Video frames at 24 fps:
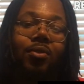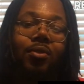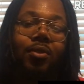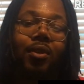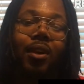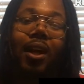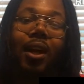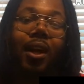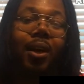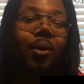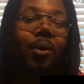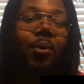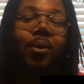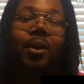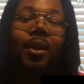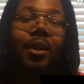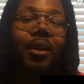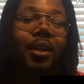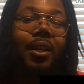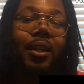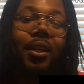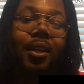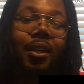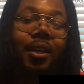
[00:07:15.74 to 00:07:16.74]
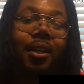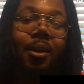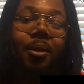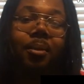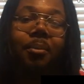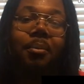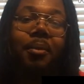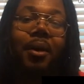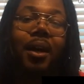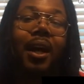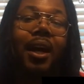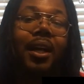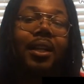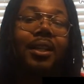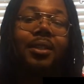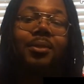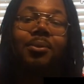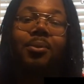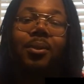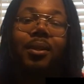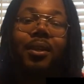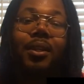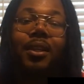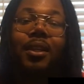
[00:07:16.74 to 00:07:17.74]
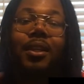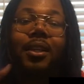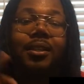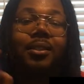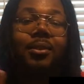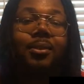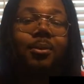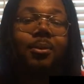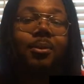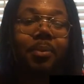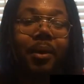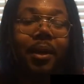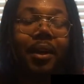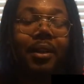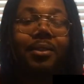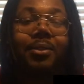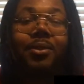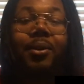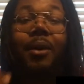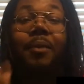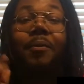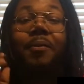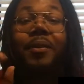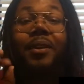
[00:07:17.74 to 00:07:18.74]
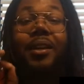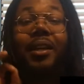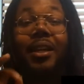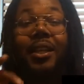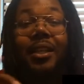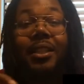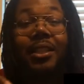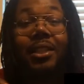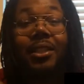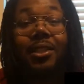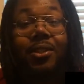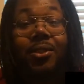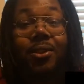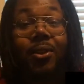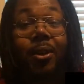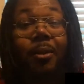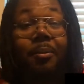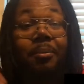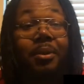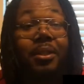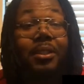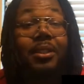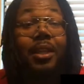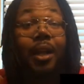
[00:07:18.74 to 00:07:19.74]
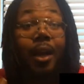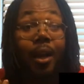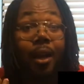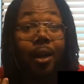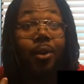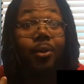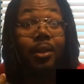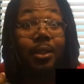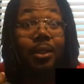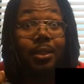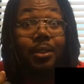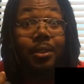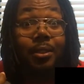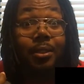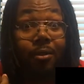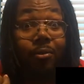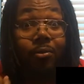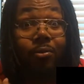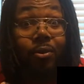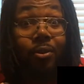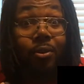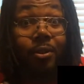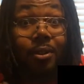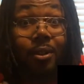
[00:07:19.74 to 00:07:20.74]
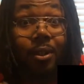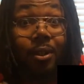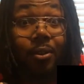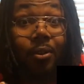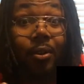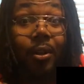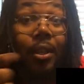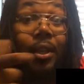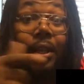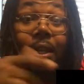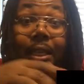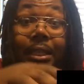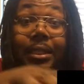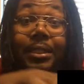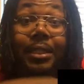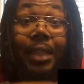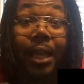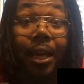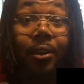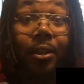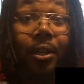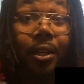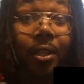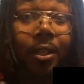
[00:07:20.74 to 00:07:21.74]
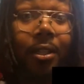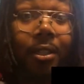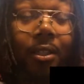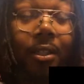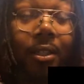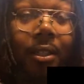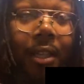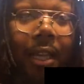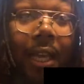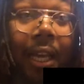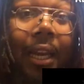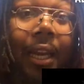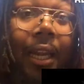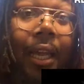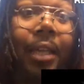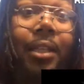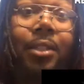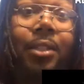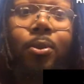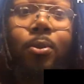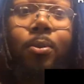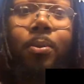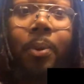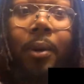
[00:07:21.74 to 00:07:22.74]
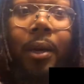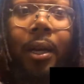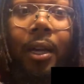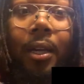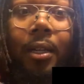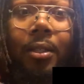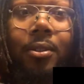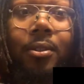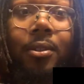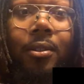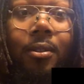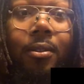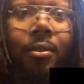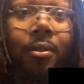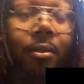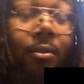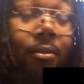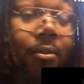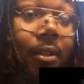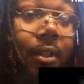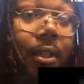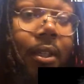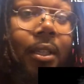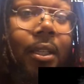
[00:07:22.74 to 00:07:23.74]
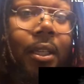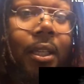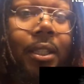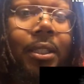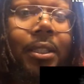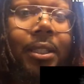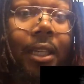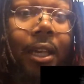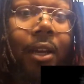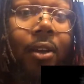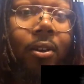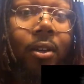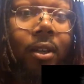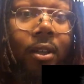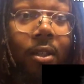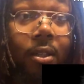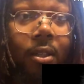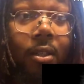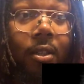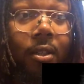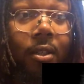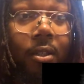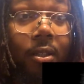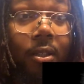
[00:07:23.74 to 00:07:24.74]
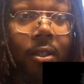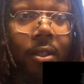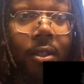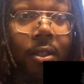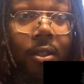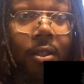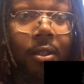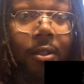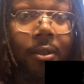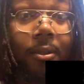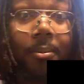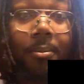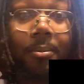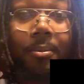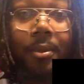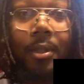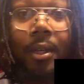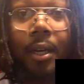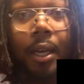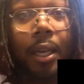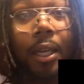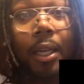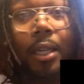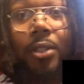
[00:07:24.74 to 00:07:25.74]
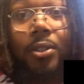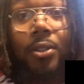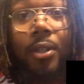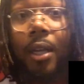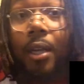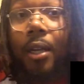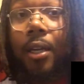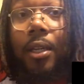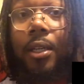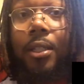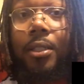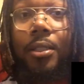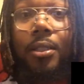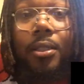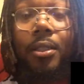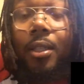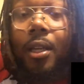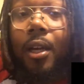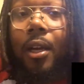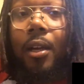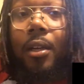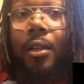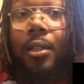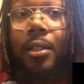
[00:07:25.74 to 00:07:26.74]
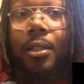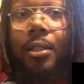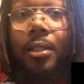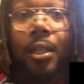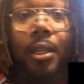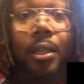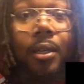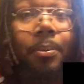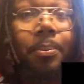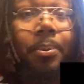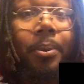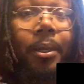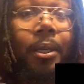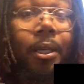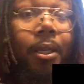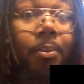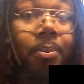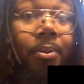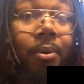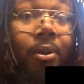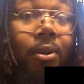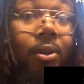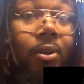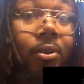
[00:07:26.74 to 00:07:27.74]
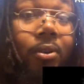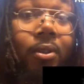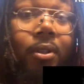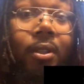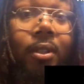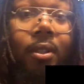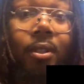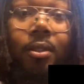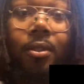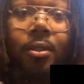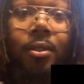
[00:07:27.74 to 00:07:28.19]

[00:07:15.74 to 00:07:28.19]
I don't want to hear them. I just wanted to hear Tupac. So I'm finna cut this short, but y'all go listen to the full song. It sounded good. I like Tupac, so it sound good. But I ain't trying to listen to all these other people on here.